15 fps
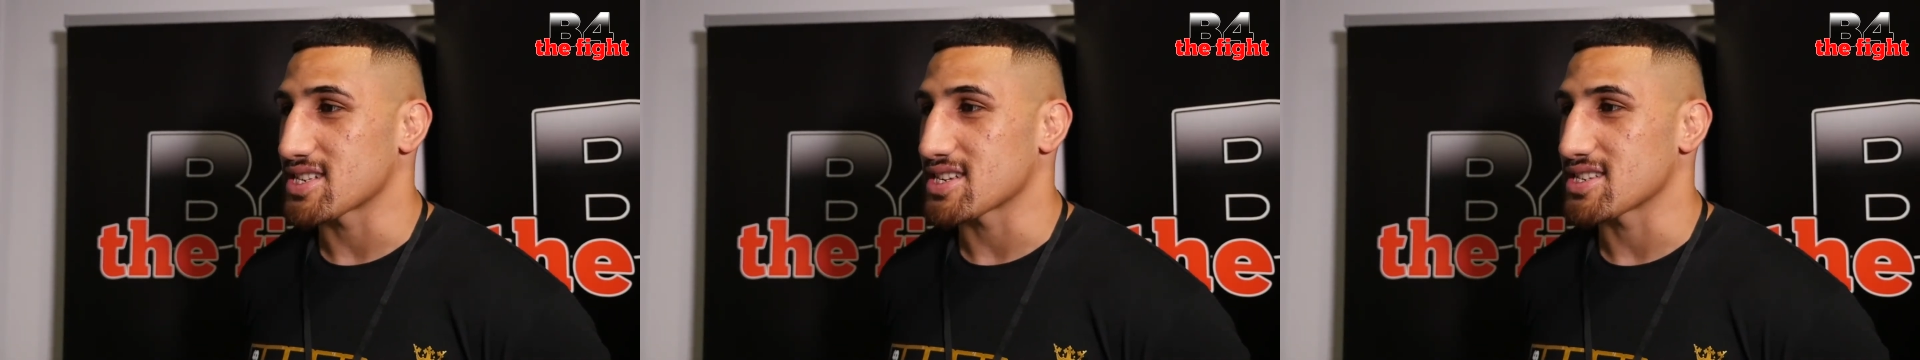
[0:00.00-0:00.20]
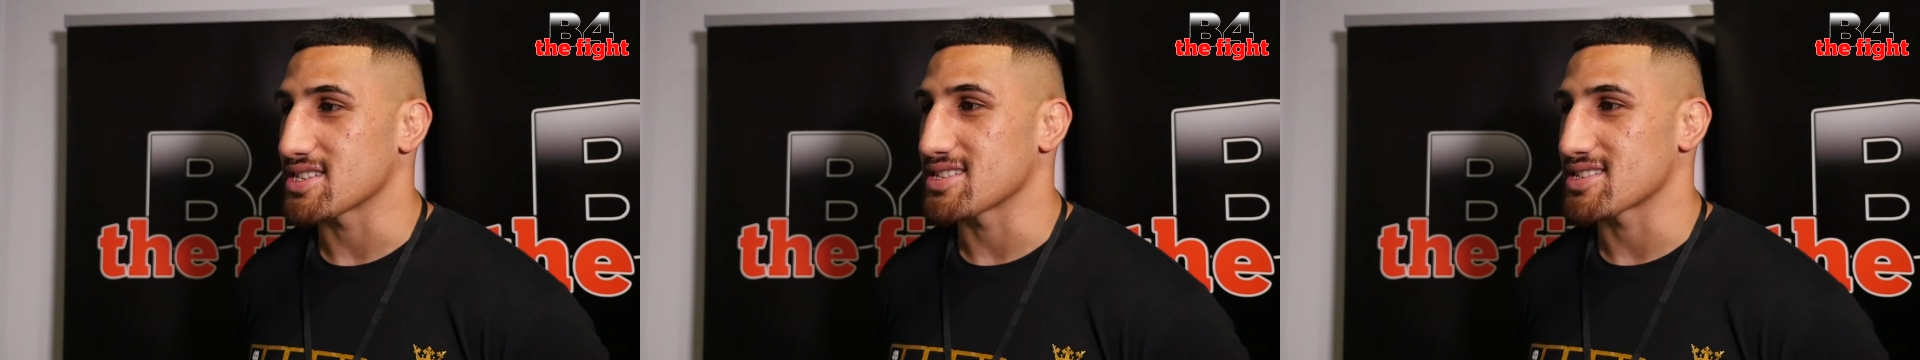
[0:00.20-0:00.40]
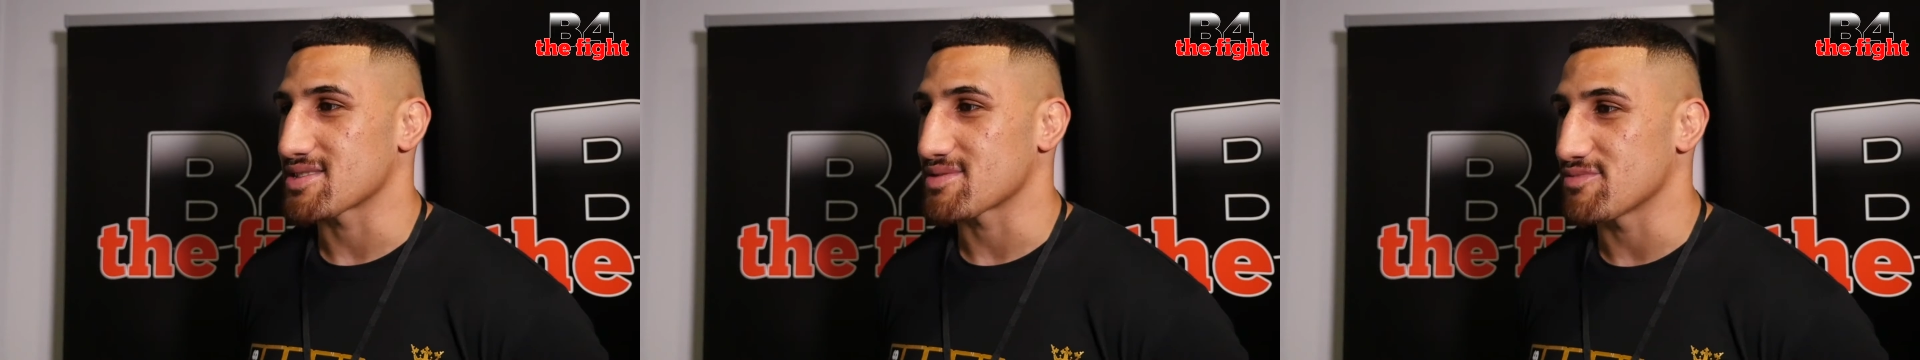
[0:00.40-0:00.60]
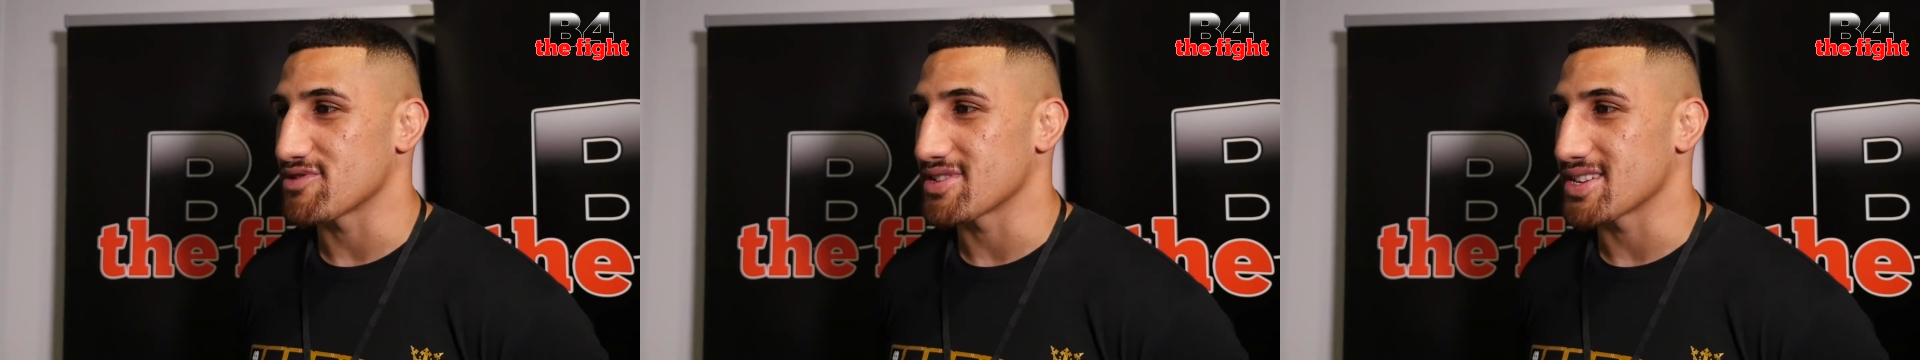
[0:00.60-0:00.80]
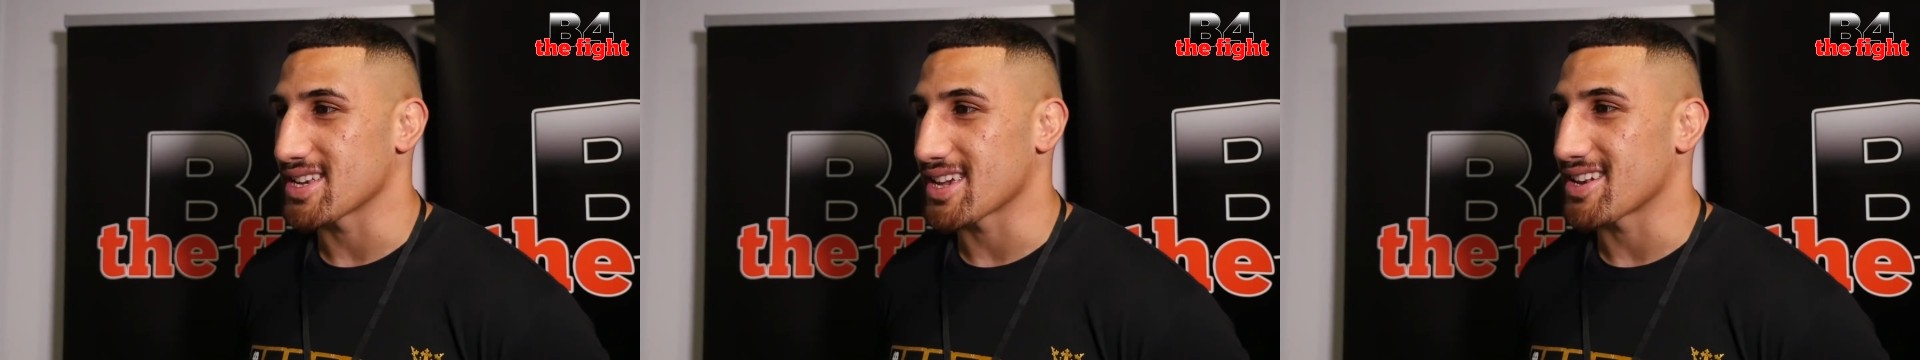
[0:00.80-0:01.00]
session this
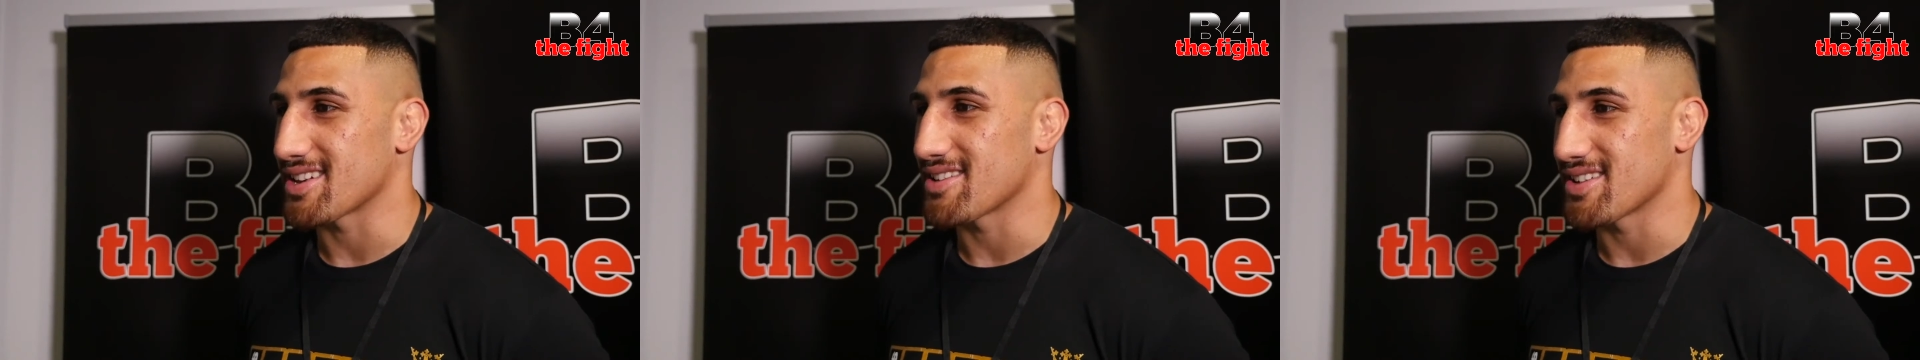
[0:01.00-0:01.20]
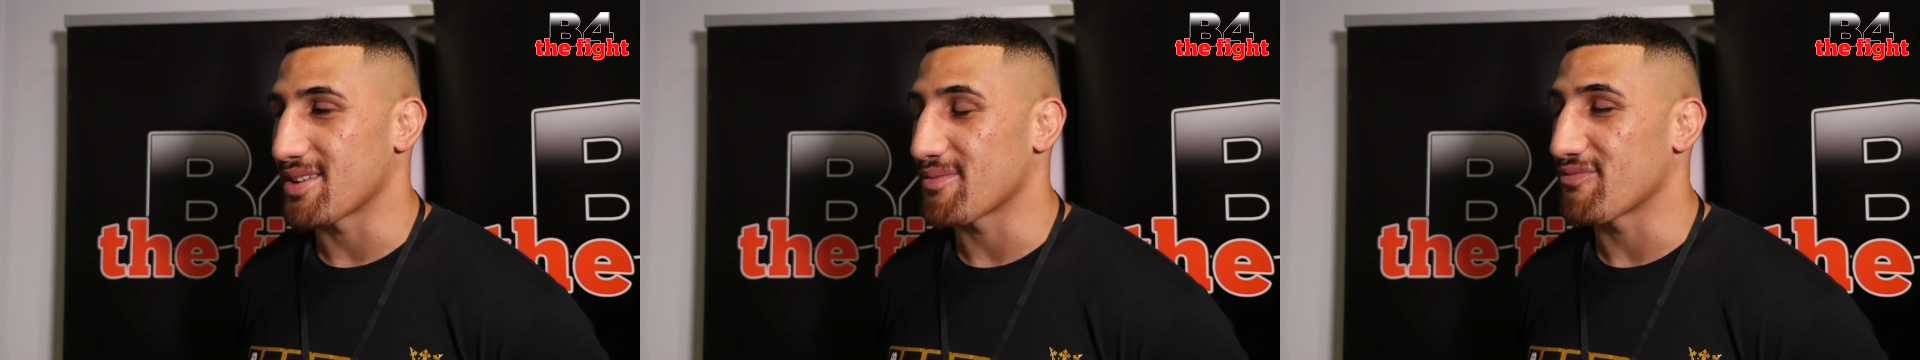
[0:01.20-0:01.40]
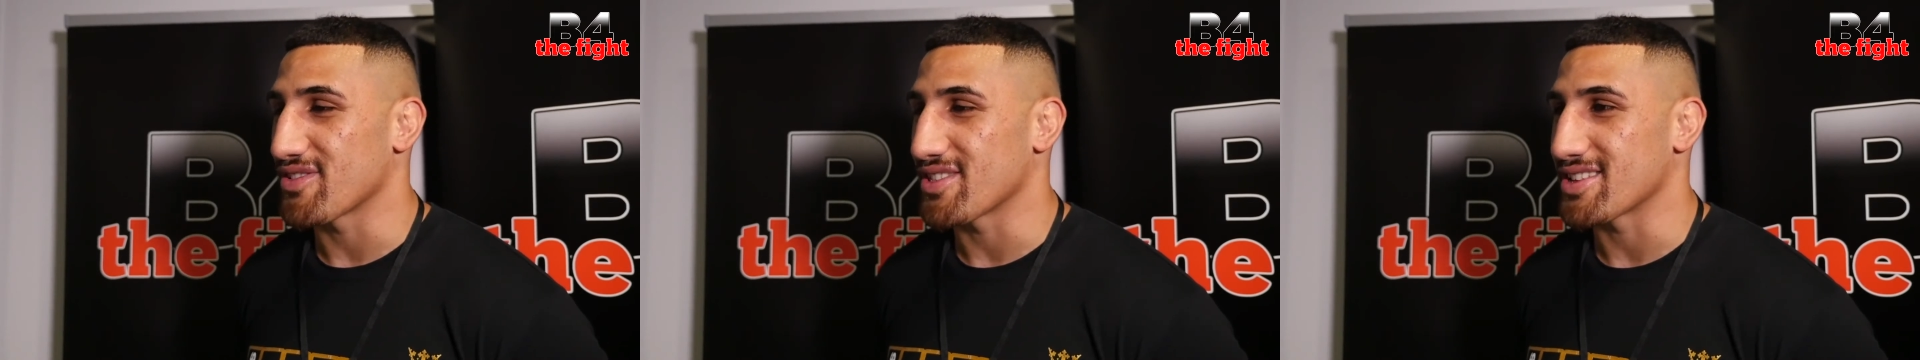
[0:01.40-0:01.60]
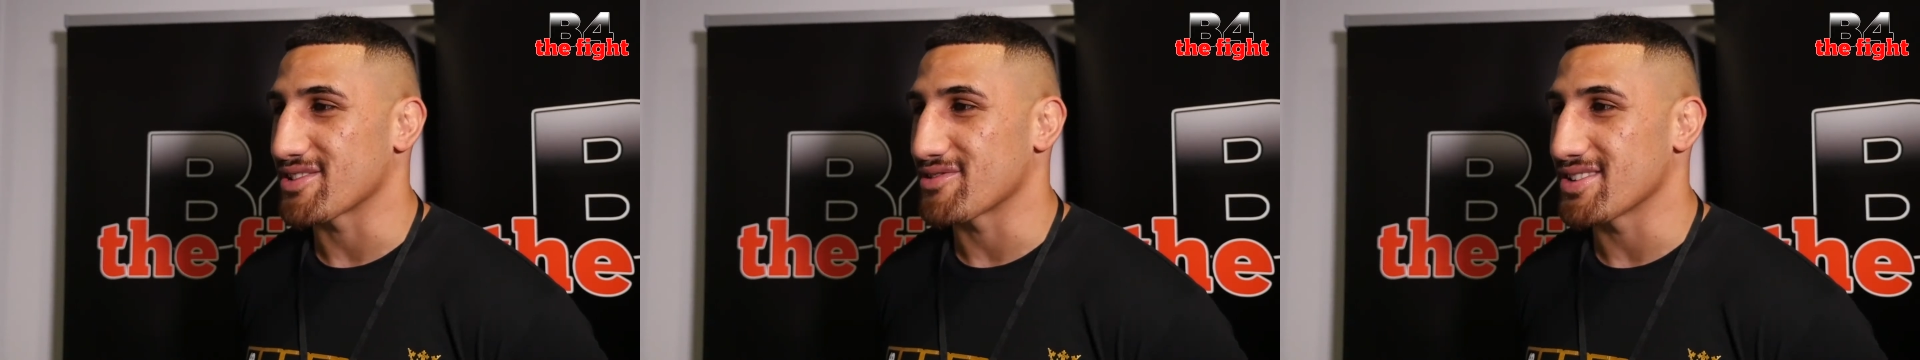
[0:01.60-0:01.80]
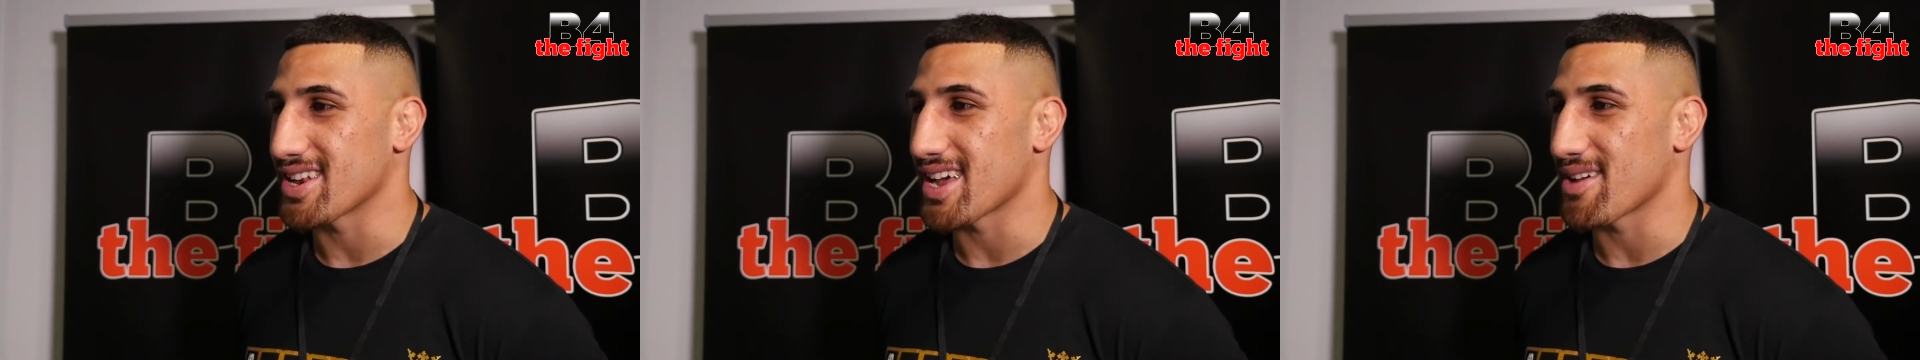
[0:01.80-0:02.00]
morning, and uh, I, am feeling good.